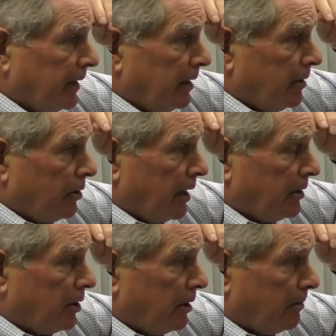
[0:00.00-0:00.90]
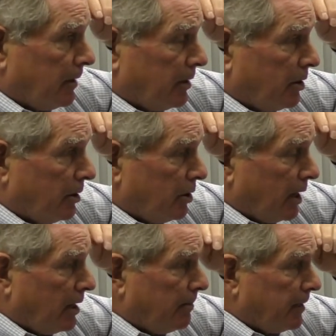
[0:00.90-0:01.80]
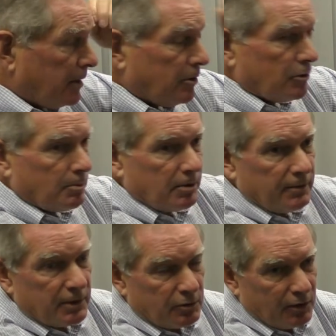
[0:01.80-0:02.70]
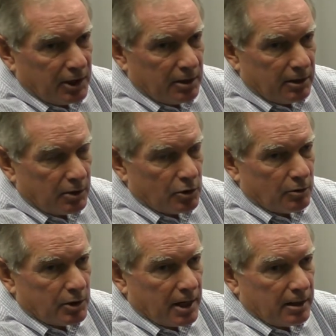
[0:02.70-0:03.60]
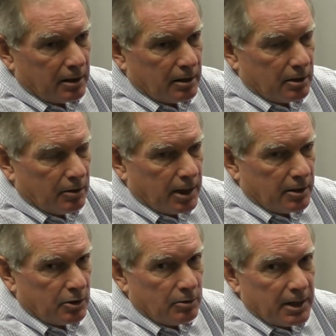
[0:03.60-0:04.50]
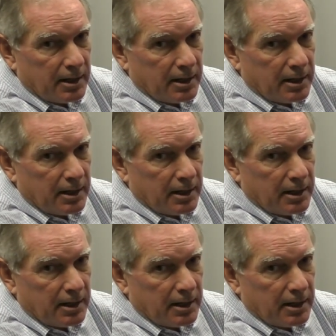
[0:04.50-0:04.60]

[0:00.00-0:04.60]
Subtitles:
So that's a setup that there's a previous video that shows how to go ahead and do that.